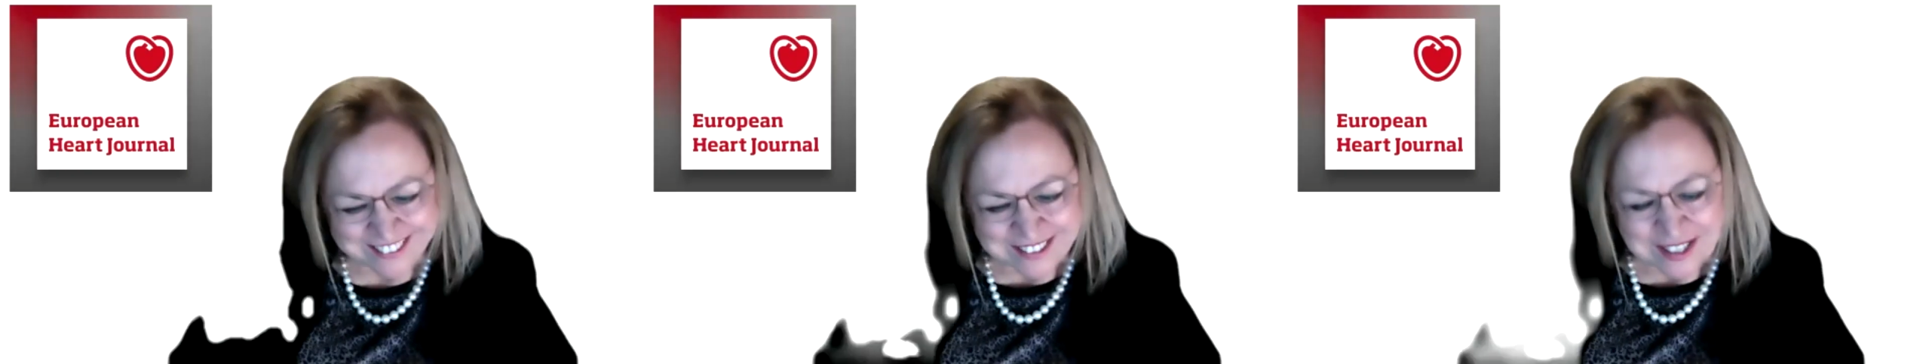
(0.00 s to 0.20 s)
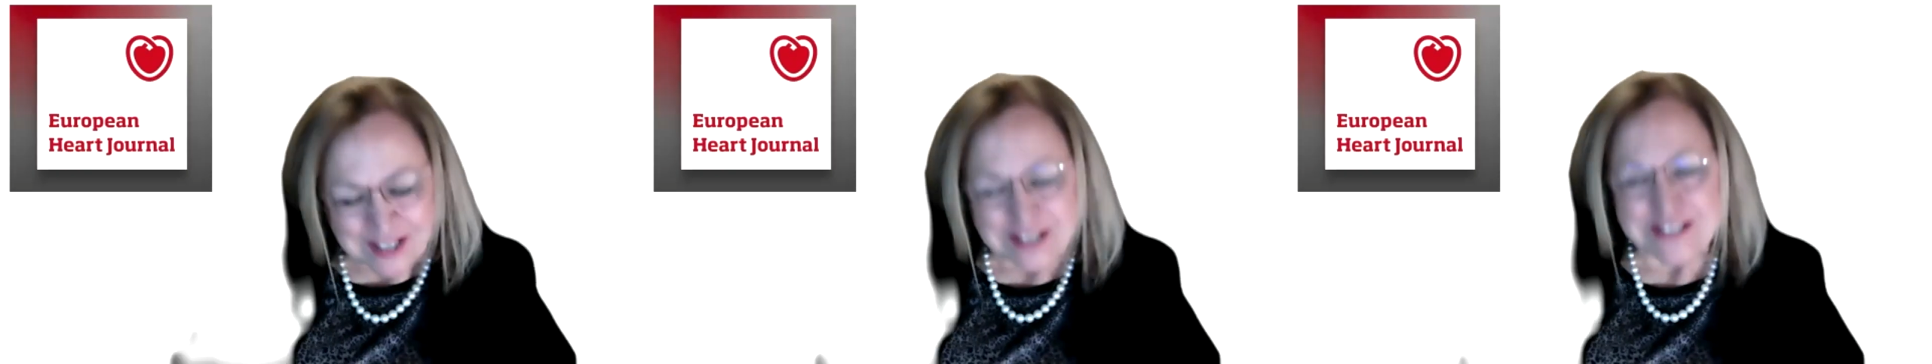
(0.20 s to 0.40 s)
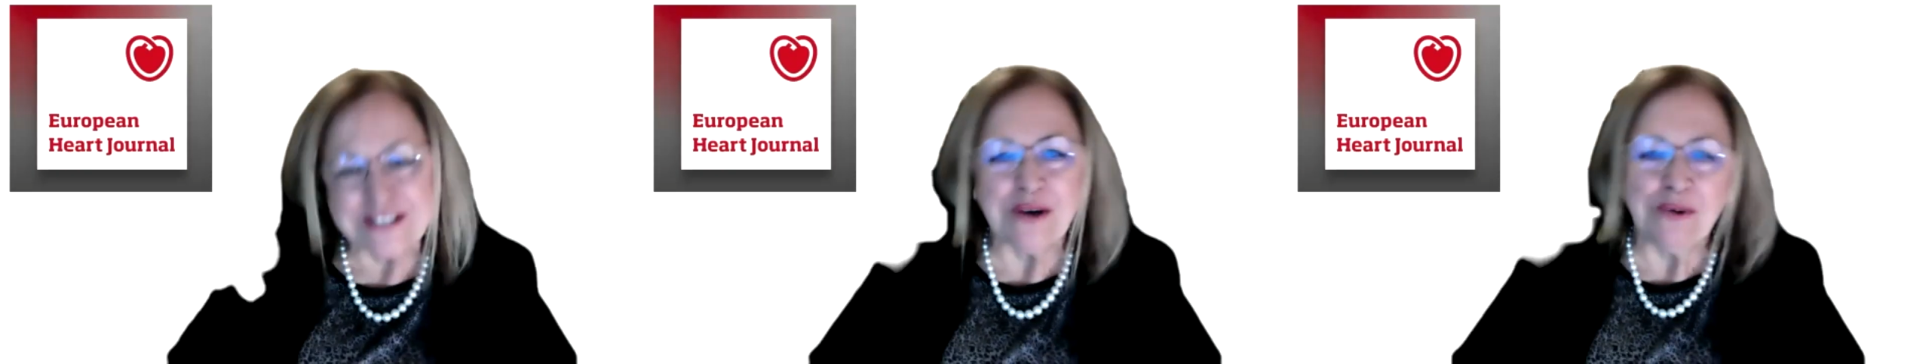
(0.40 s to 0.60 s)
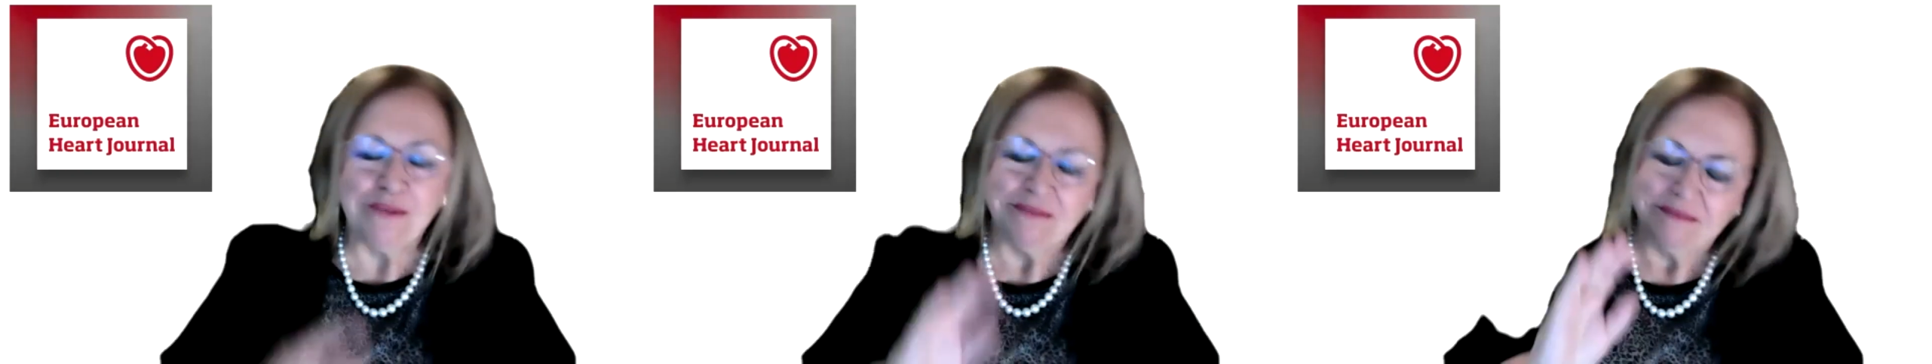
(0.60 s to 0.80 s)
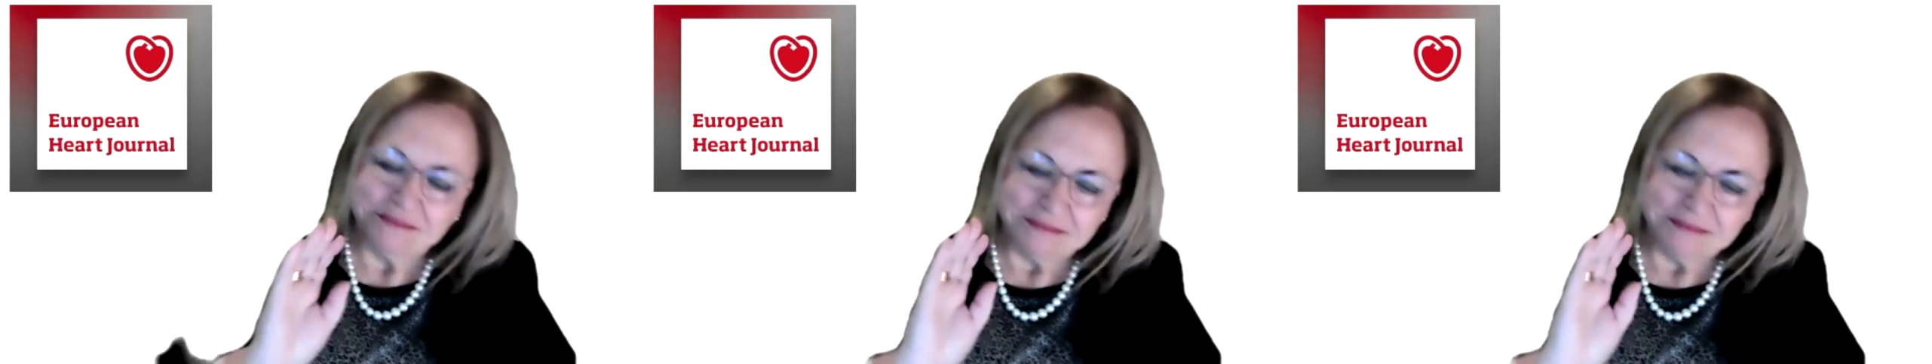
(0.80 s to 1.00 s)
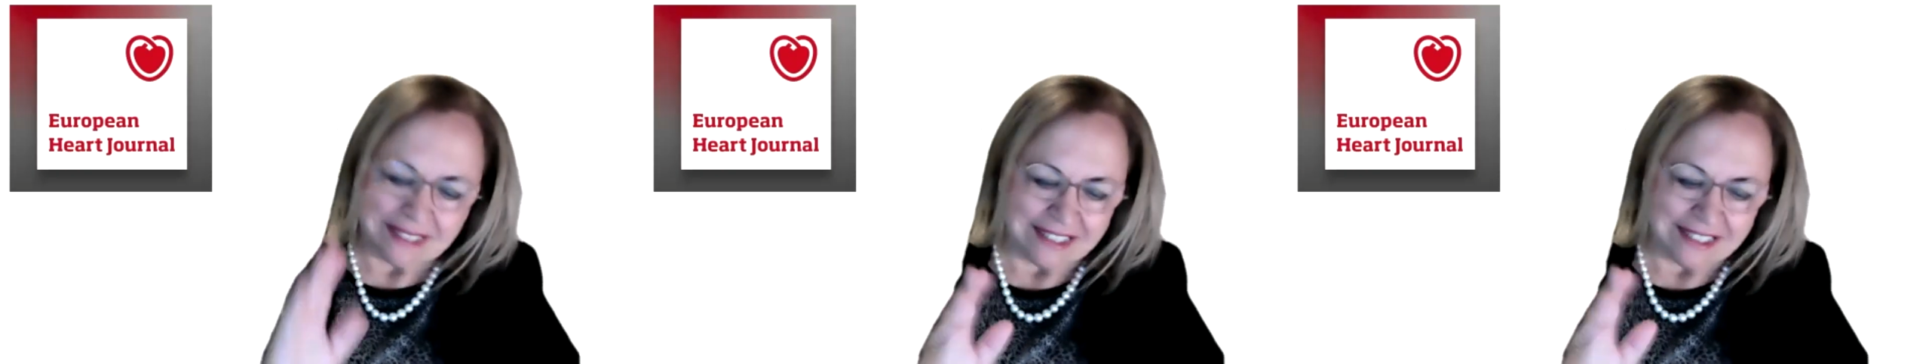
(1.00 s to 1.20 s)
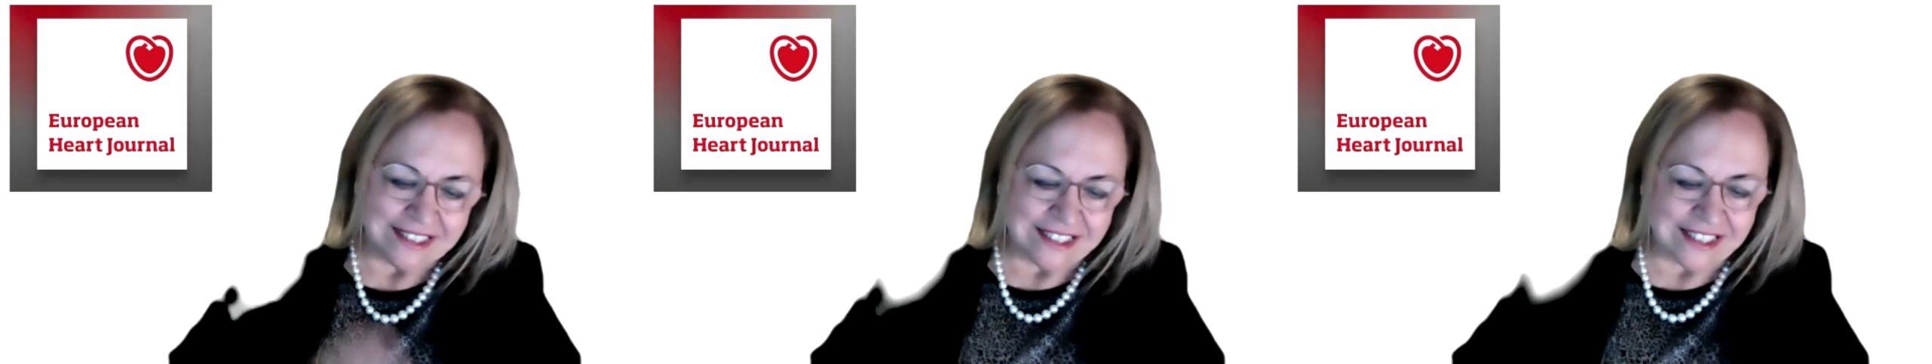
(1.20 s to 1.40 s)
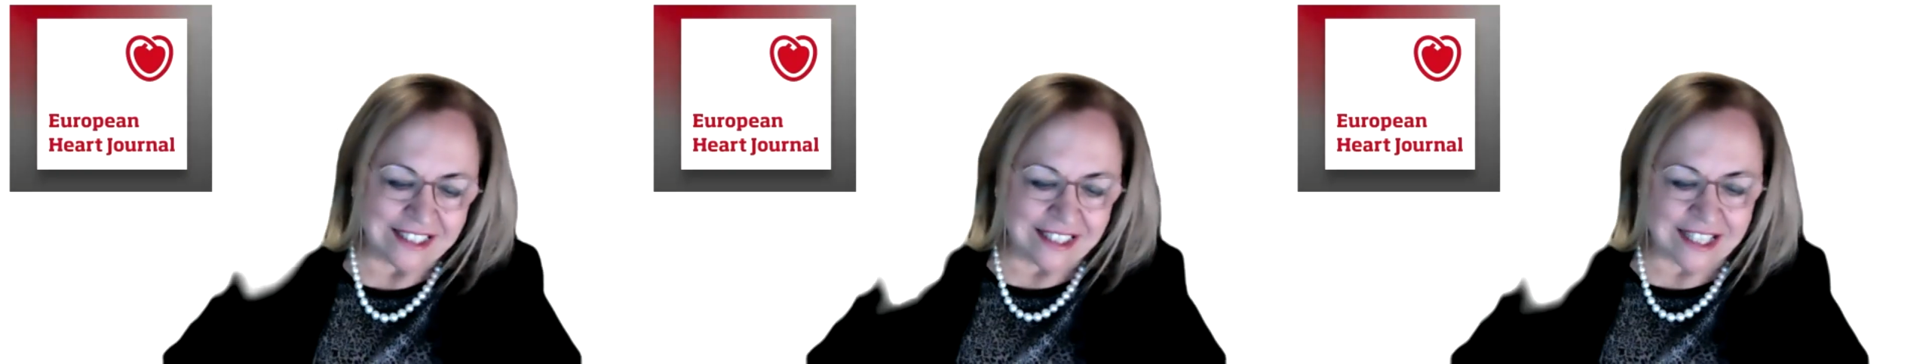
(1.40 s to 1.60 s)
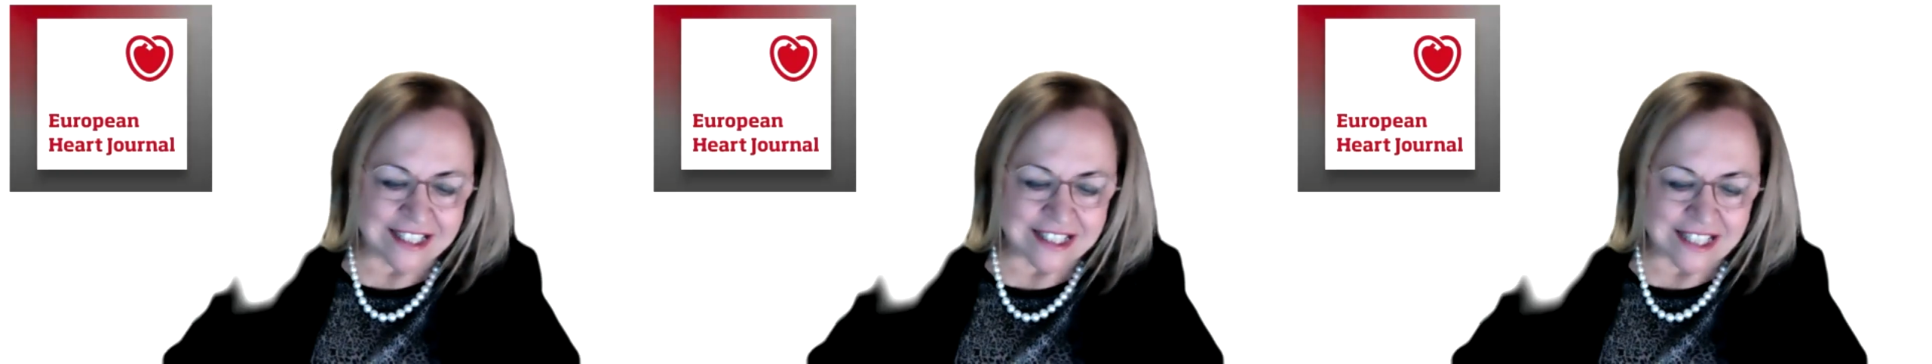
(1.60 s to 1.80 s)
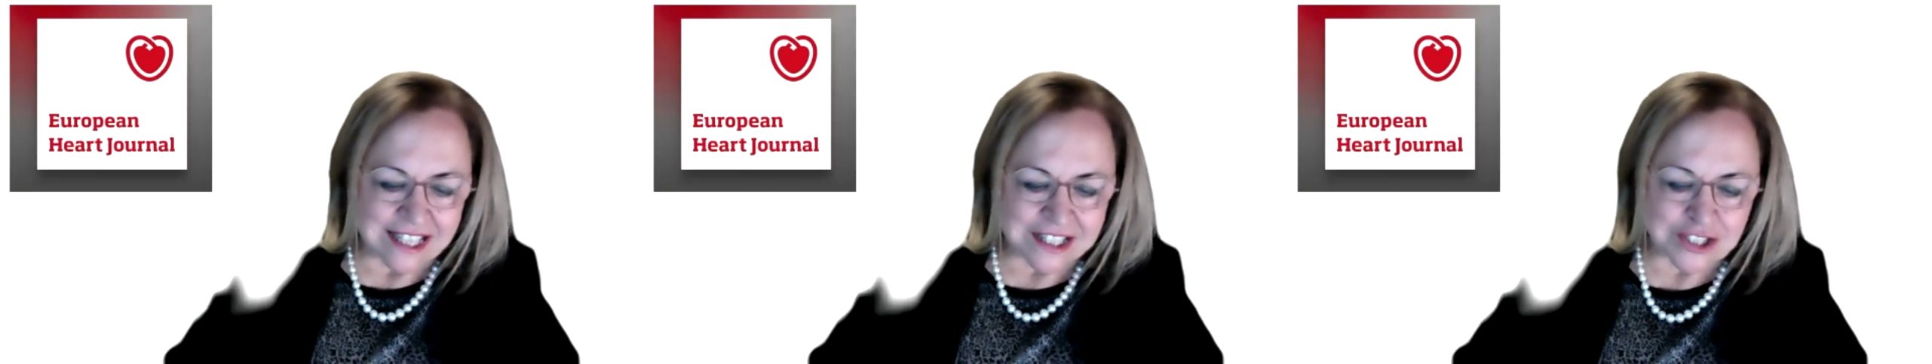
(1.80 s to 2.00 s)
So, Valentin, let
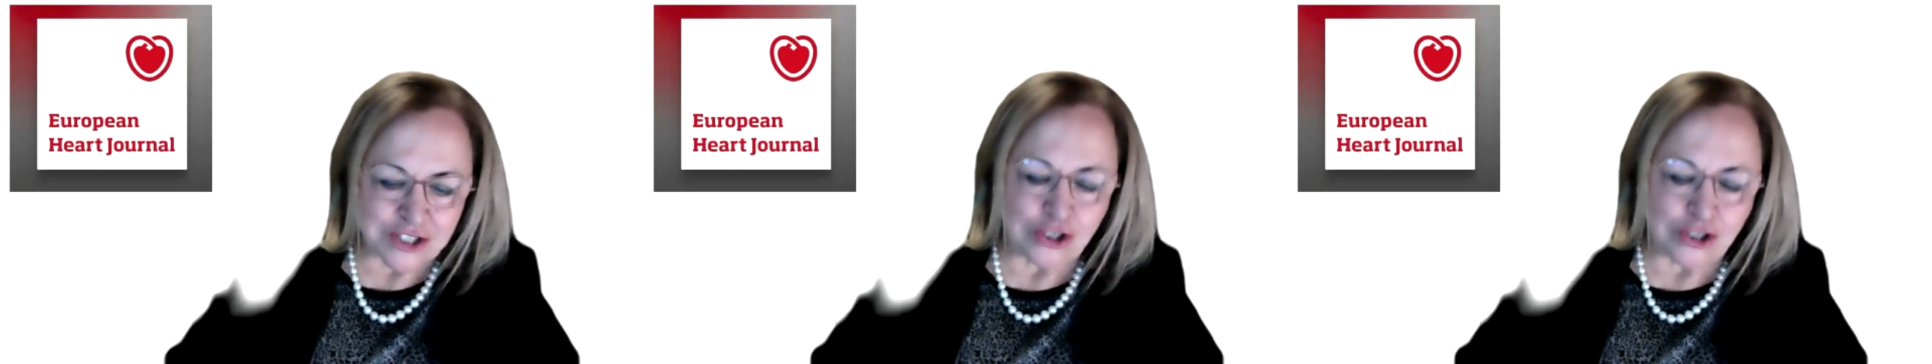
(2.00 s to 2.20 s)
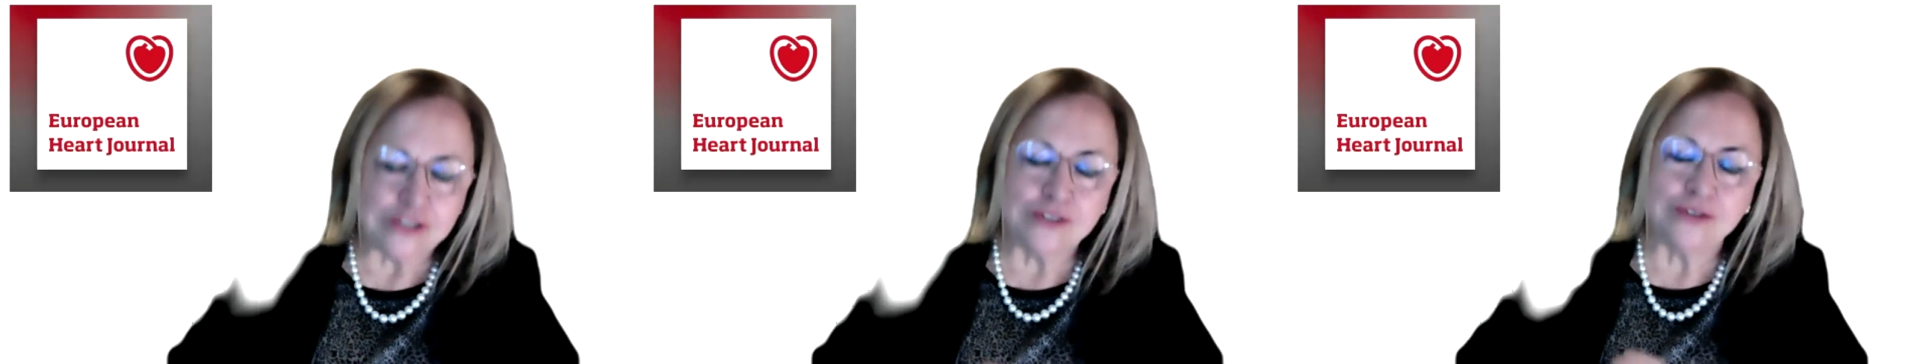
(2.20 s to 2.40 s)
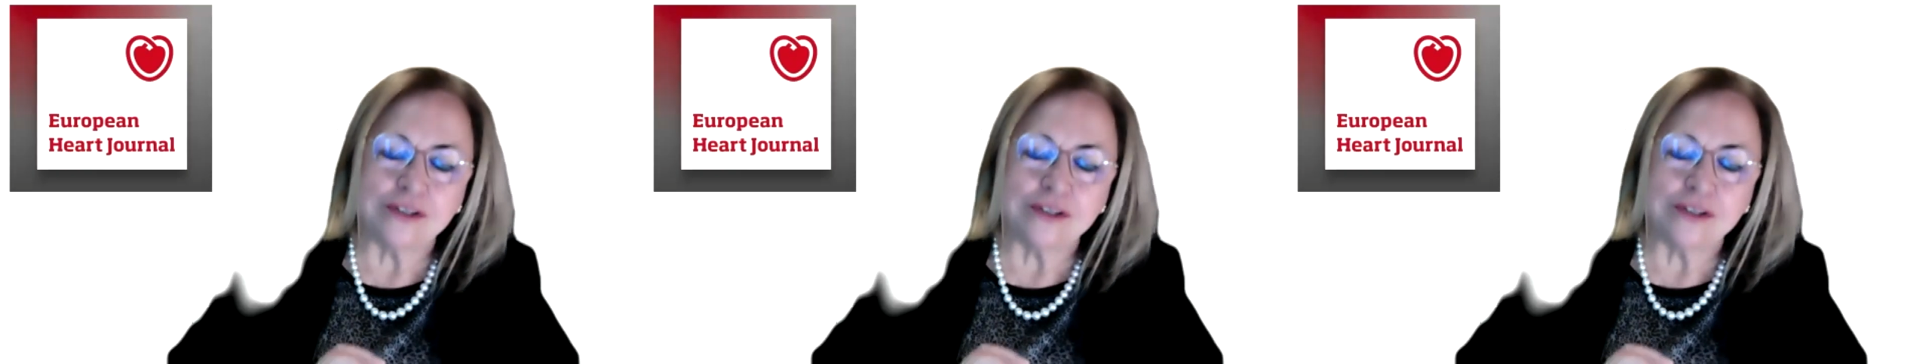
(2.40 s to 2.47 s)
us not